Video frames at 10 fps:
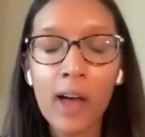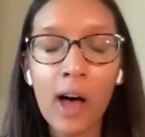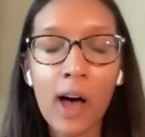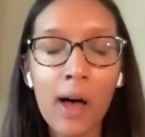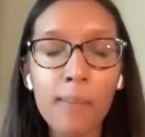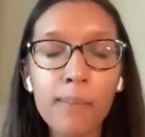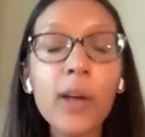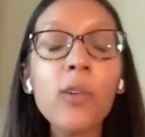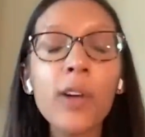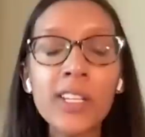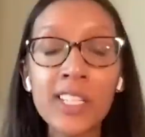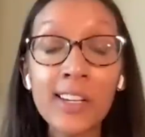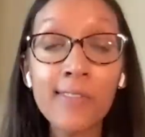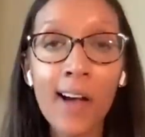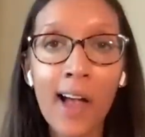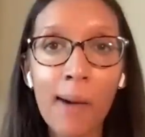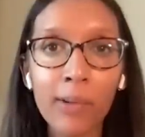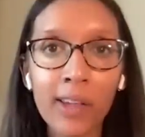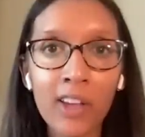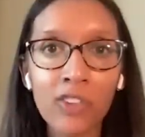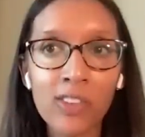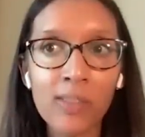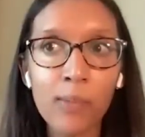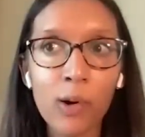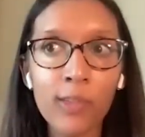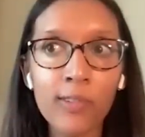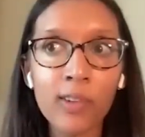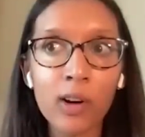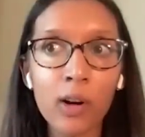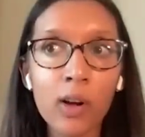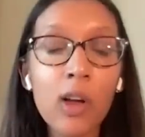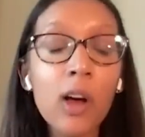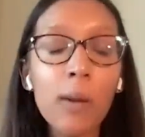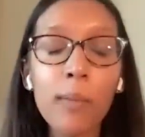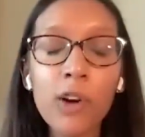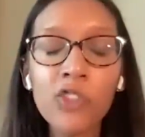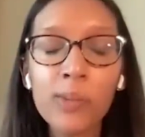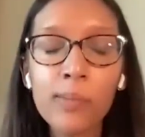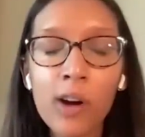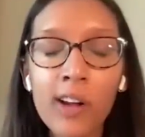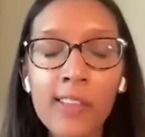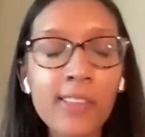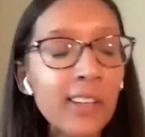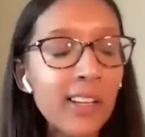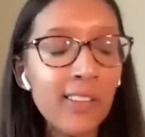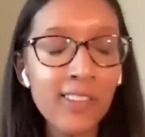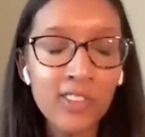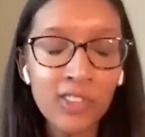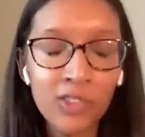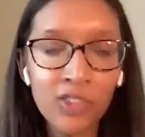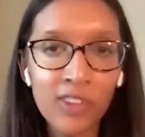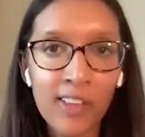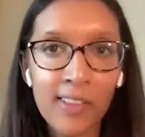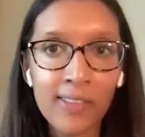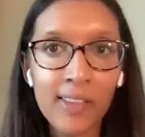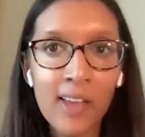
uh, Bitcoin DeFi applications, both for emerging markets and institutions,